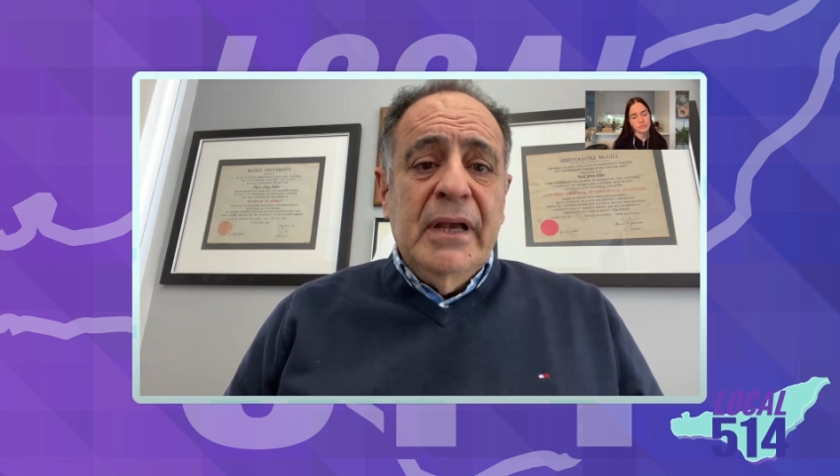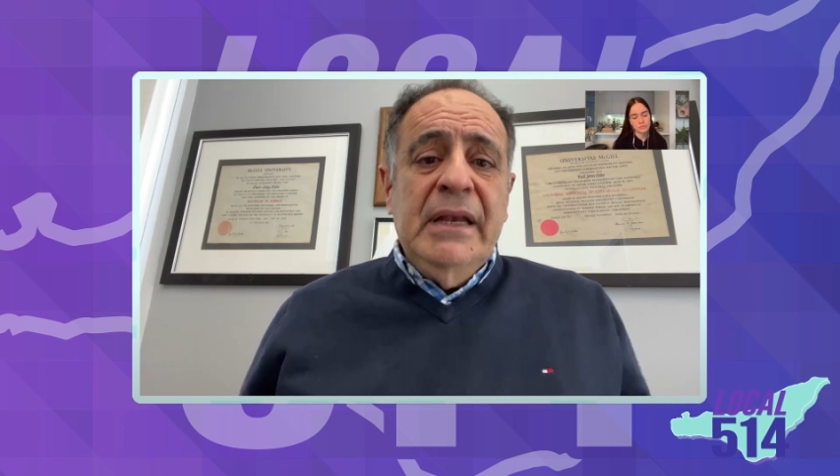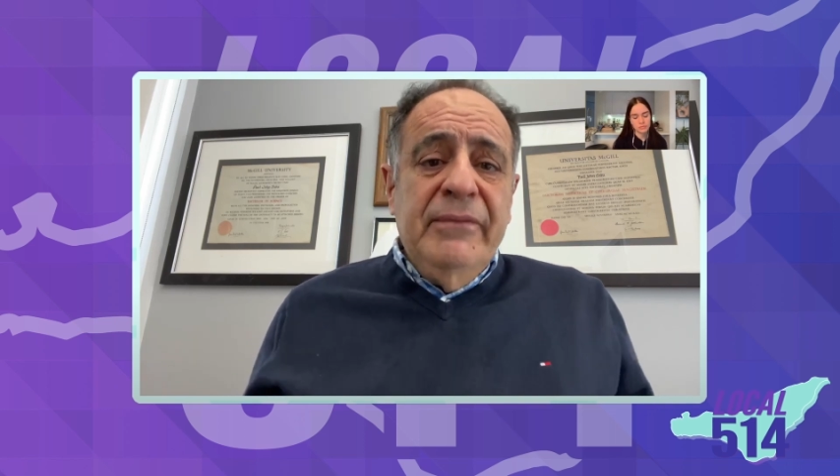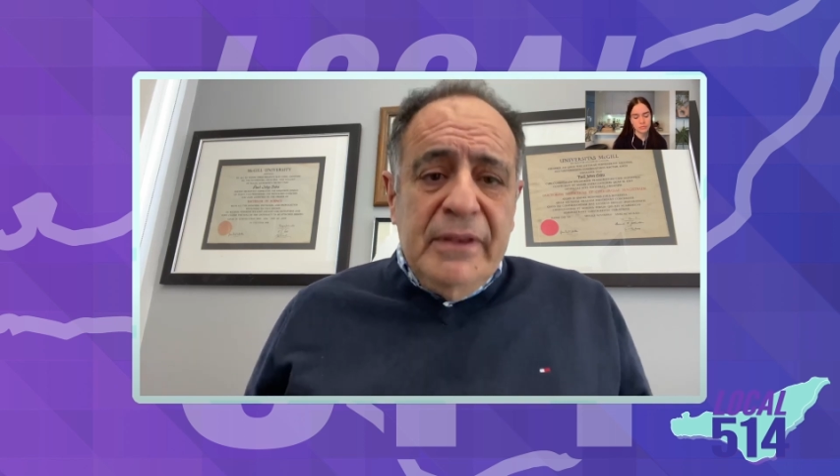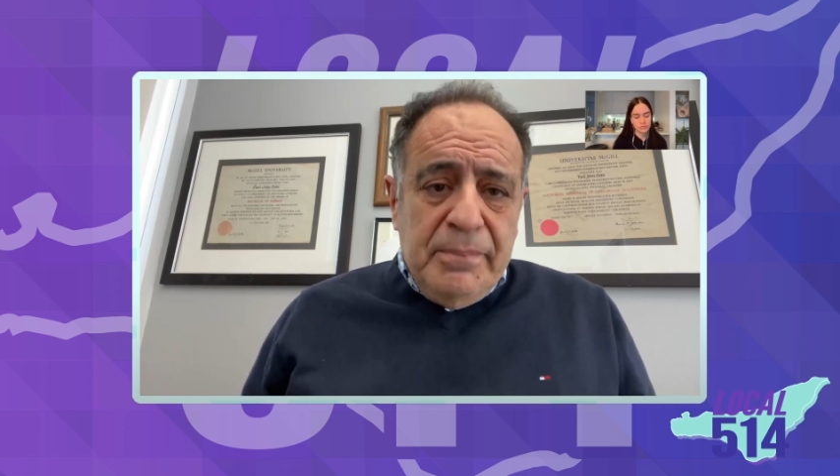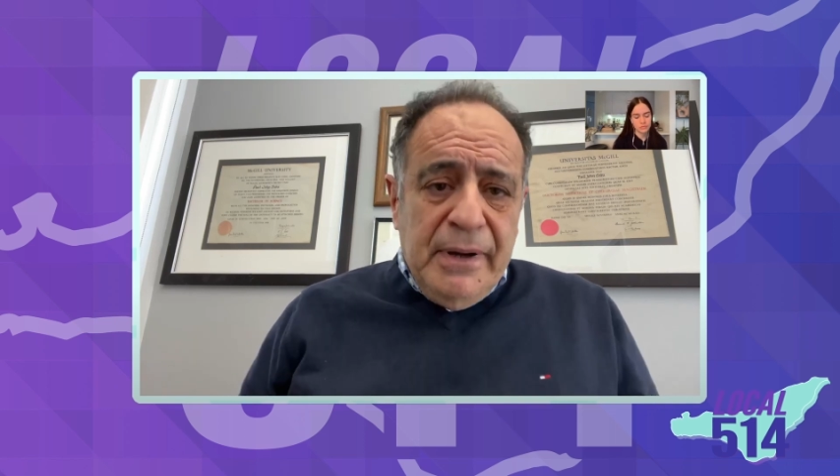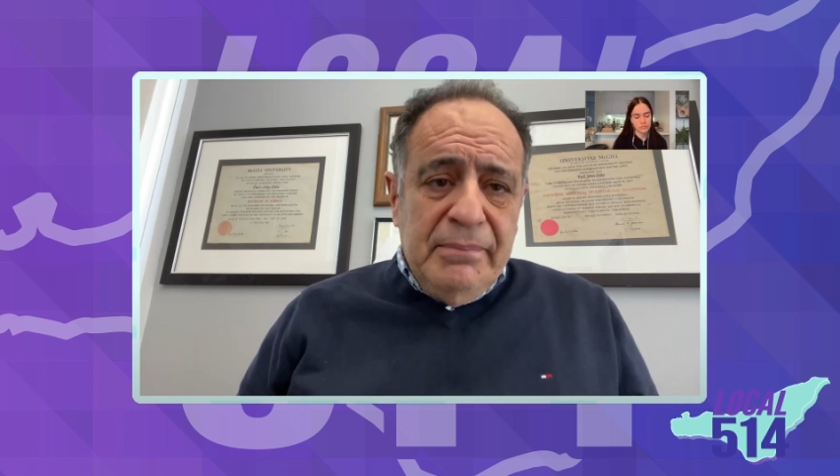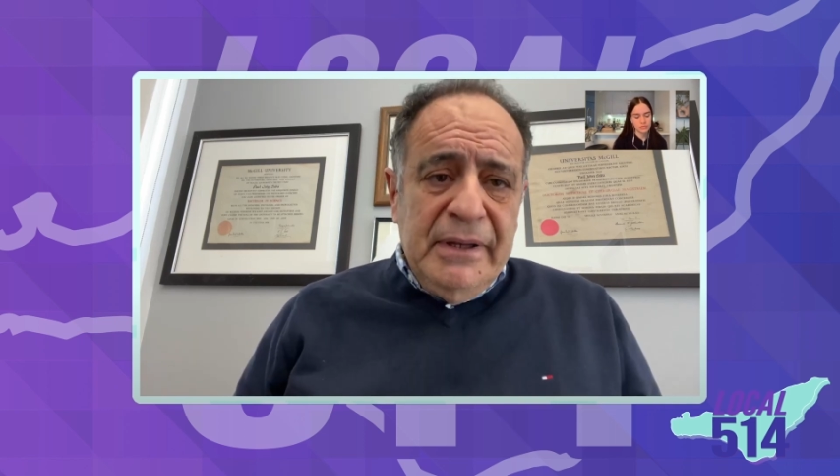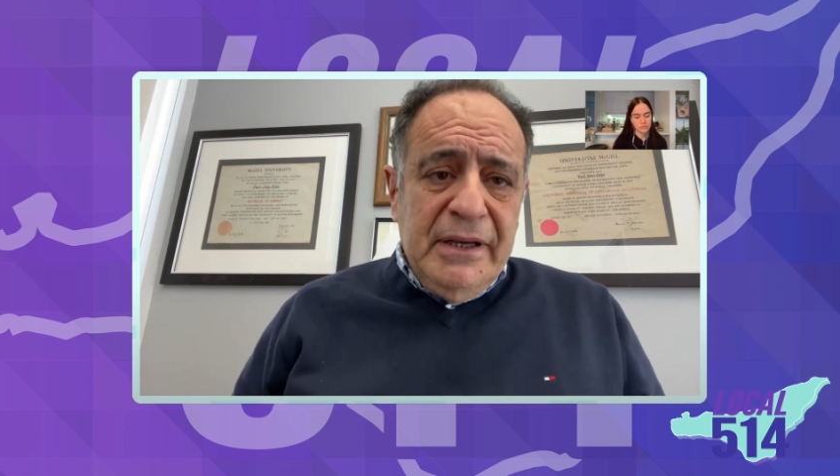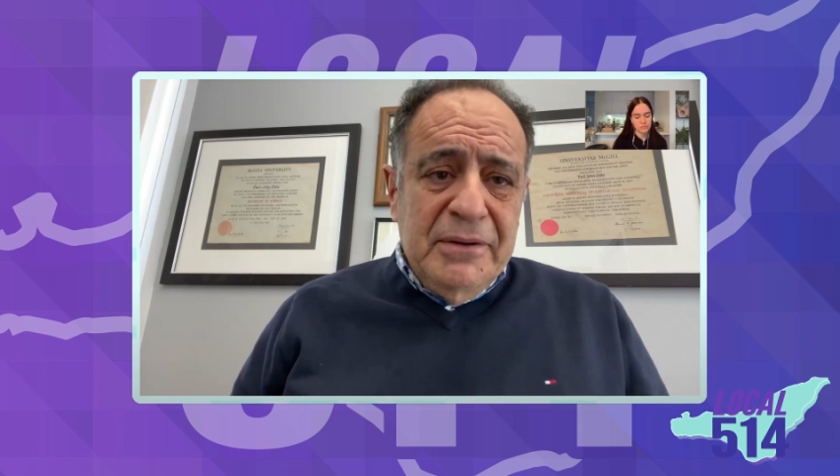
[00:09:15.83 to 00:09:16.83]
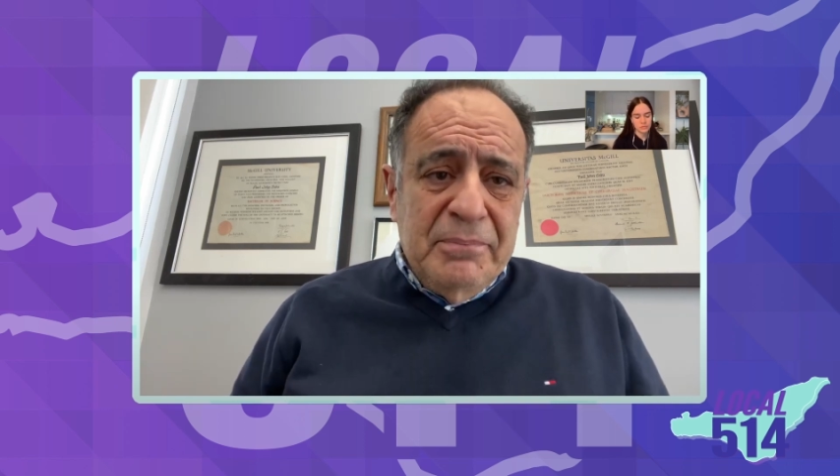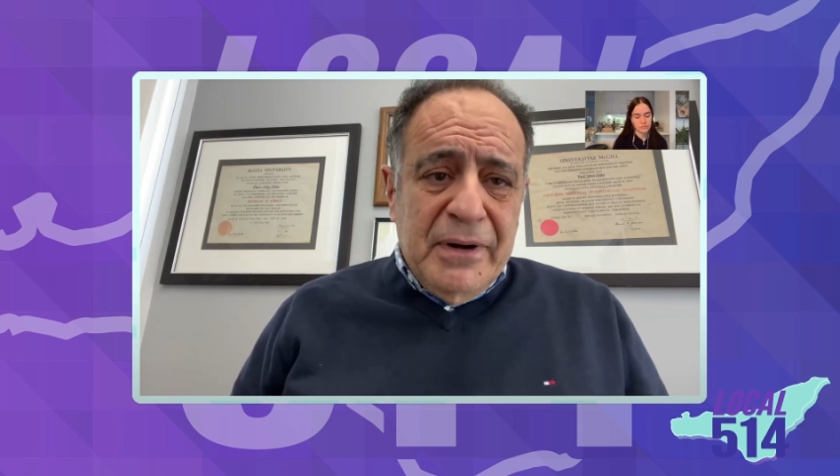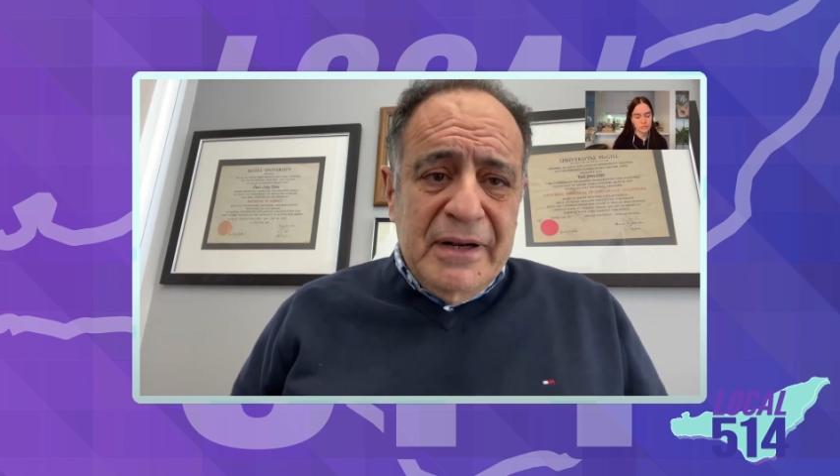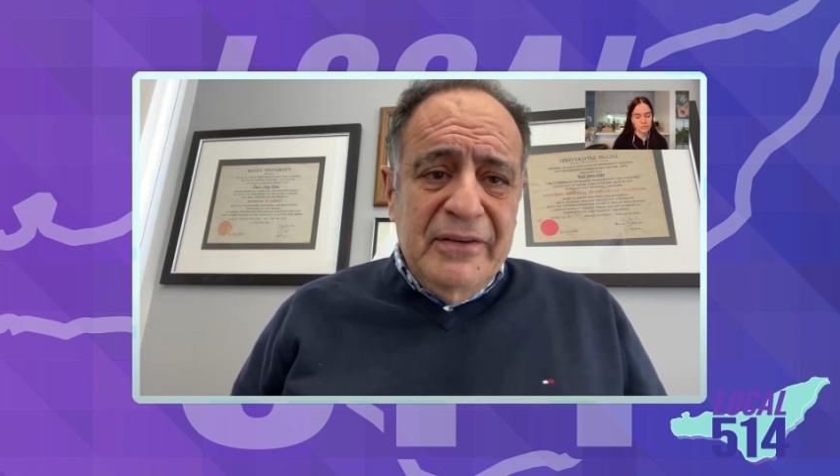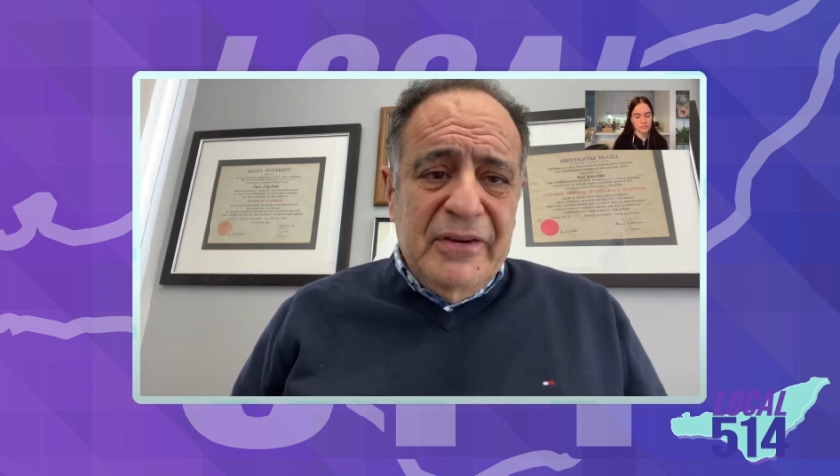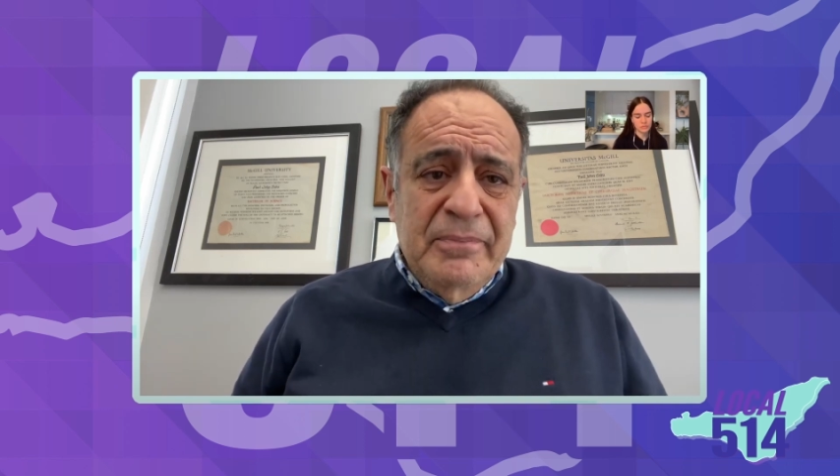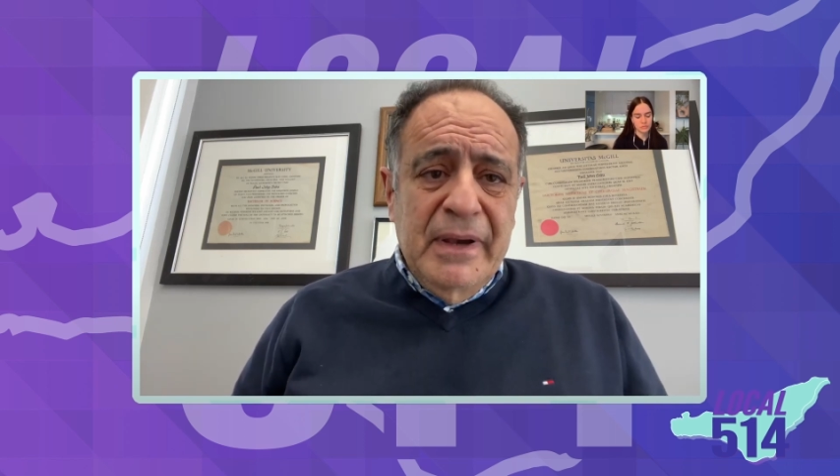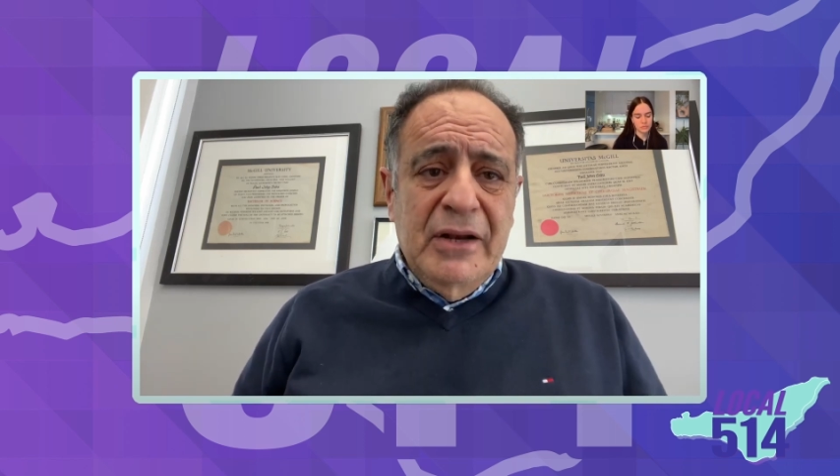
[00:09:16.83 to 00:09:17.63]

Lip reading: and even the public can participate.